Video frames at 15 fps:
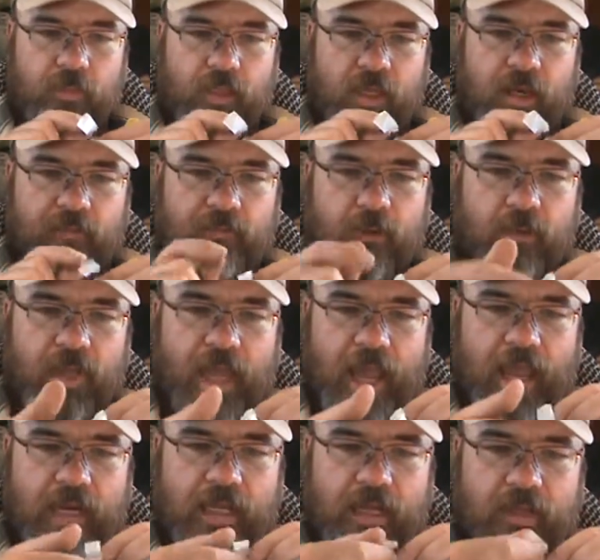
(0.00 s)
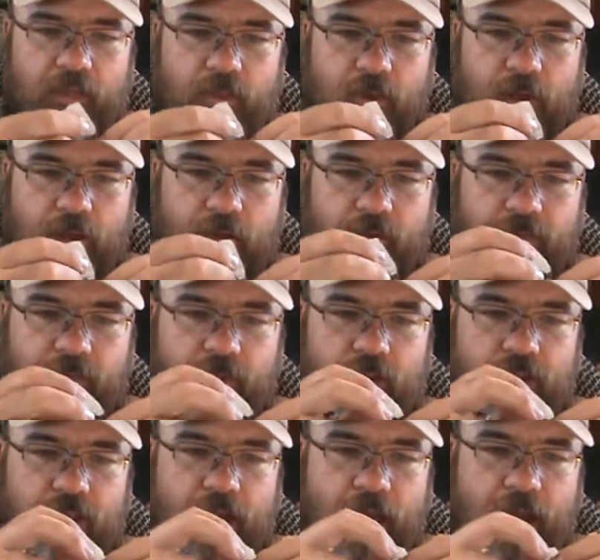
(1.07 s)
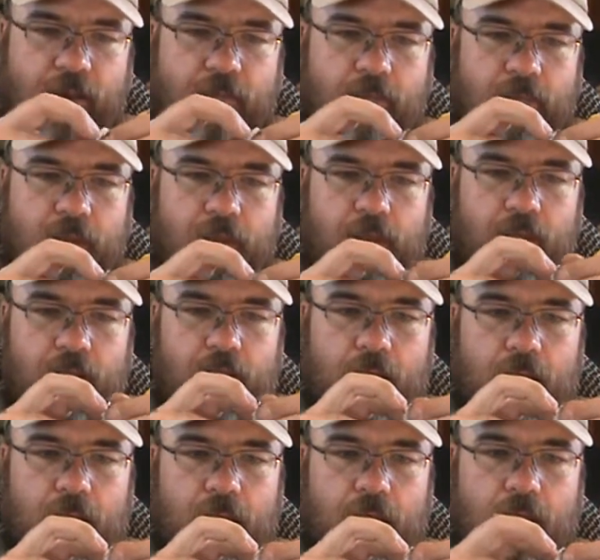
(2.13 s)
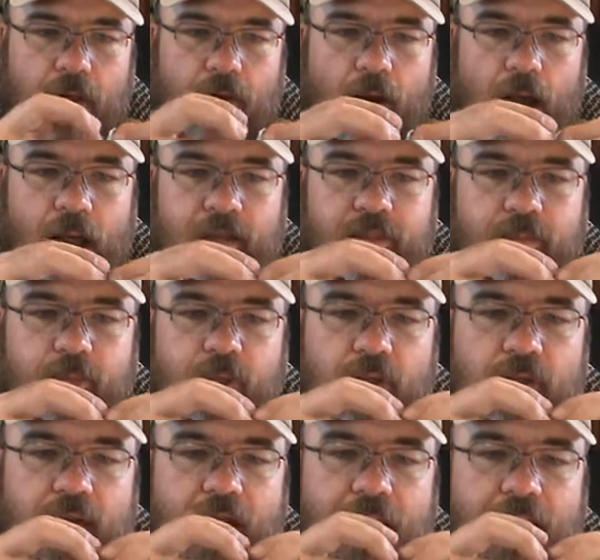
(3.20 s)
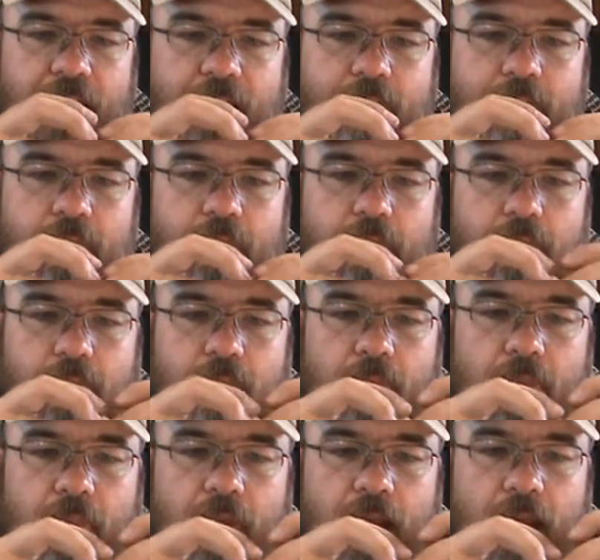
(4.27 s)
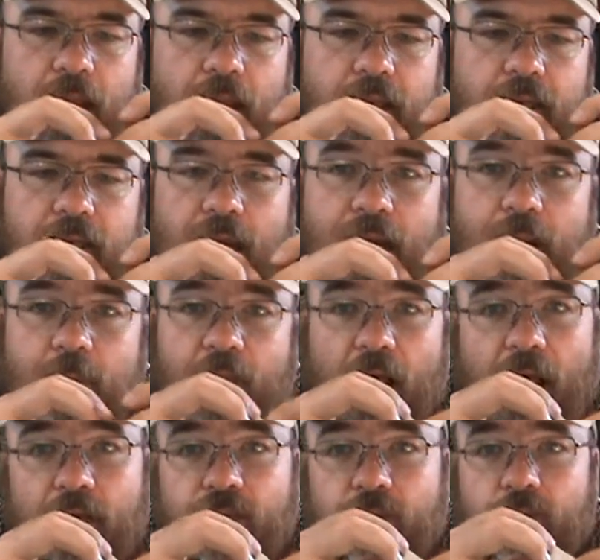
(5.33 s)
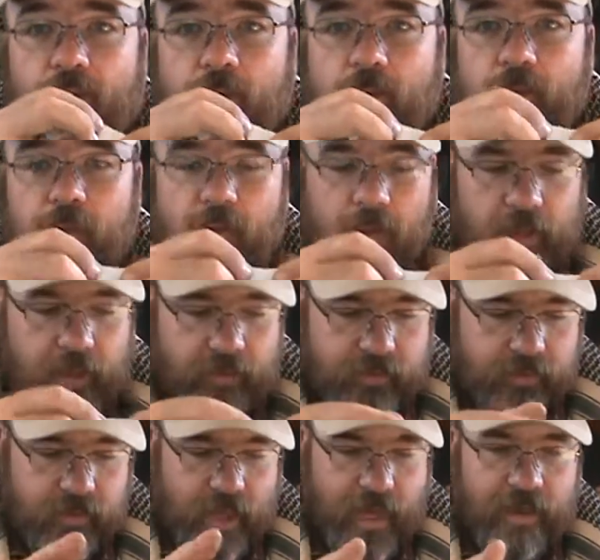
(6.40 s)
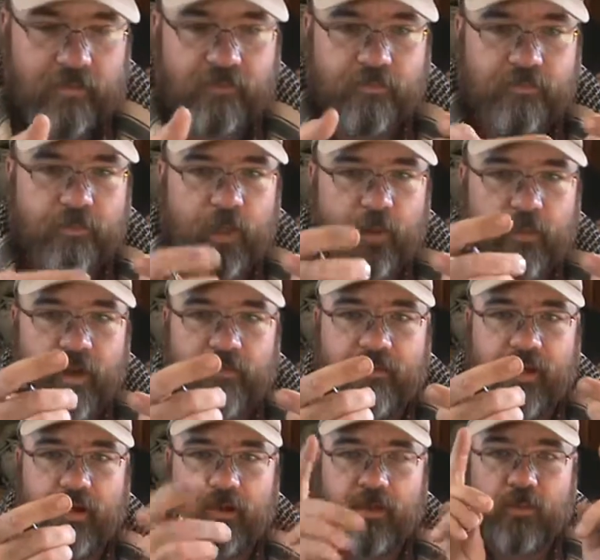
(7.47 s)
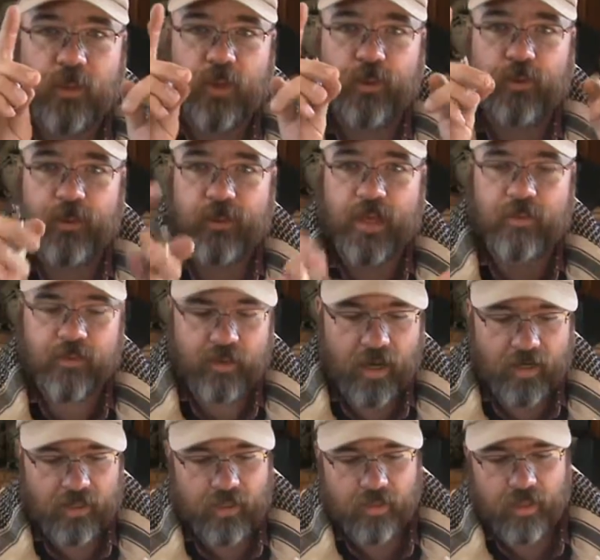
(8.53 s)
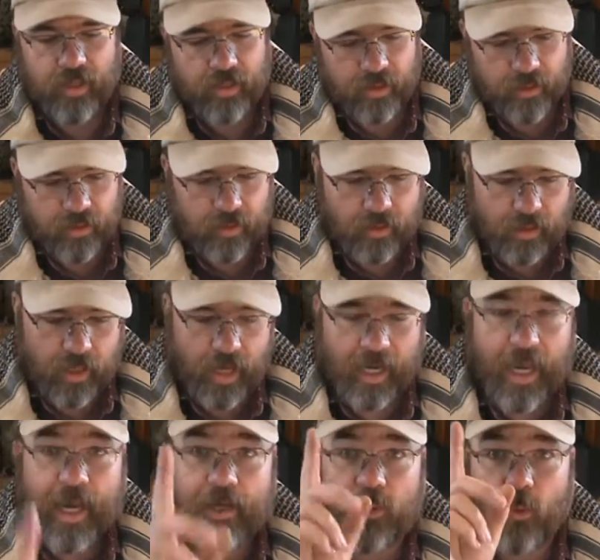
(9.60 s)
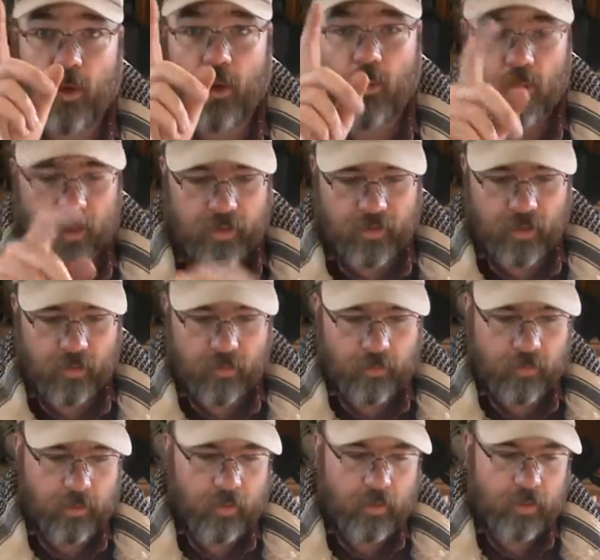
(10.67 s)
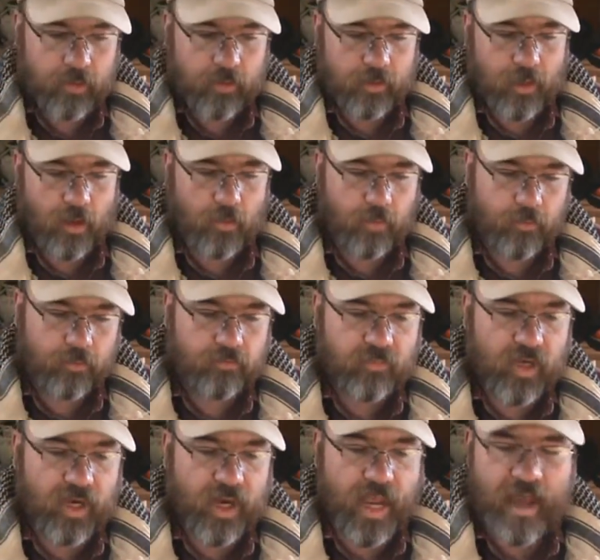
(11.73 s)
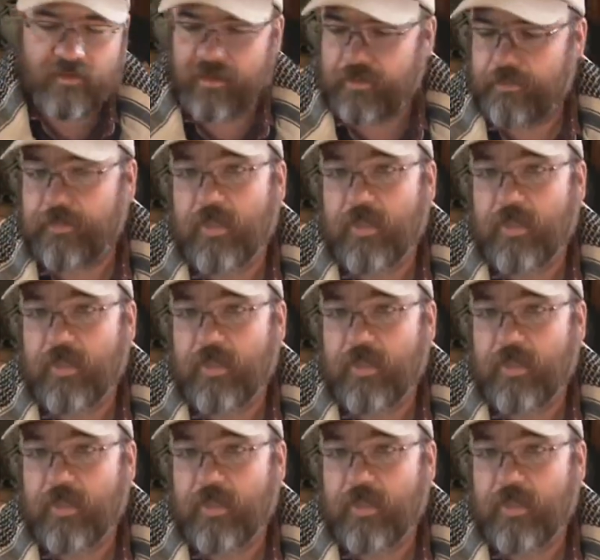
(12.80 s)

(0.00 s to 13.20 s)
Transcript: and if you can get it to work first time, you're awesomer than I am, and I applaud you, because I burnt my fingers multiple times trying to do it. I got it to work once though. So, there you have it.